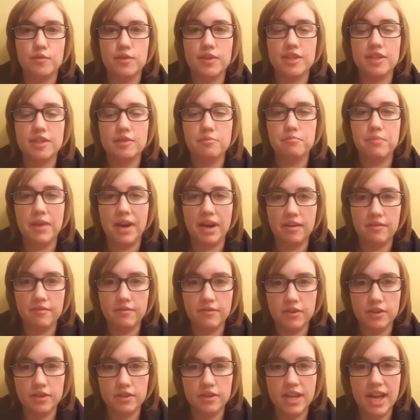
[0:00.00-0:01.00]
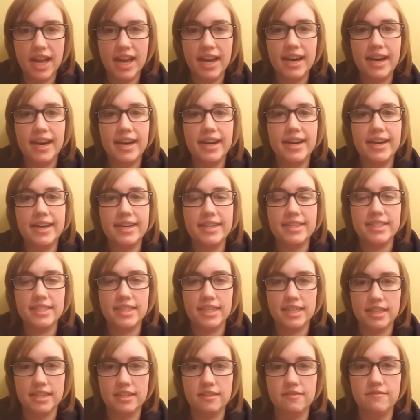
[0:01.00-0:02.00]
respectful,
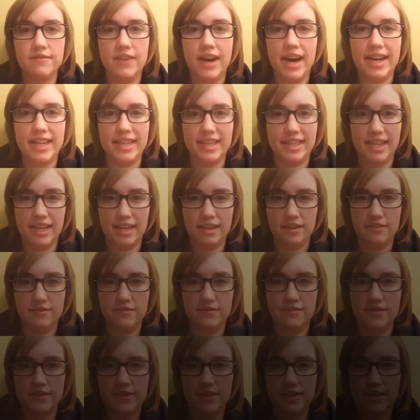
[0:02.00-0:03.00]
and dignified life?